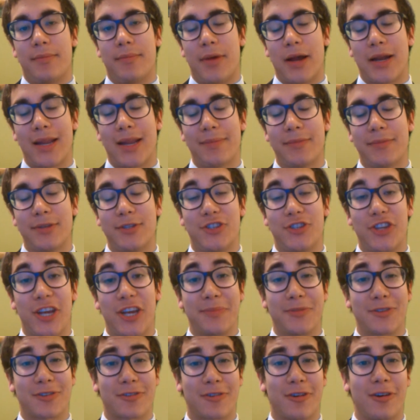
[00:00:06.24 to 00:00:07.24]
My name is
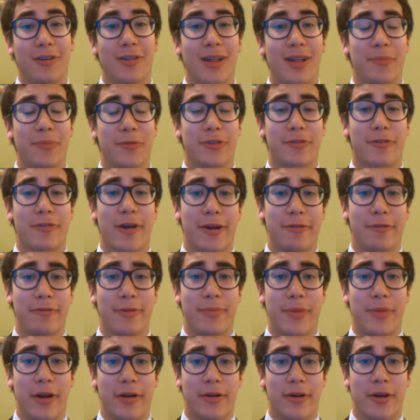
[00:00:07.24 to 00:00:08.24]
James Kroll. I'm with Credit
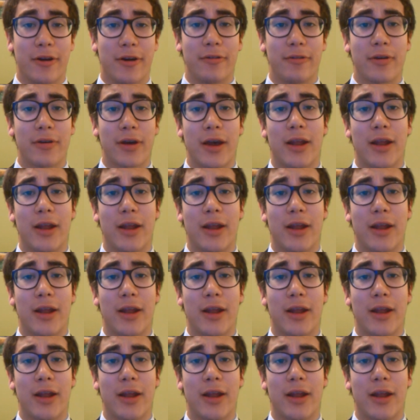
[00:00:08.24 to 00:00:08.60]
Repair Co.,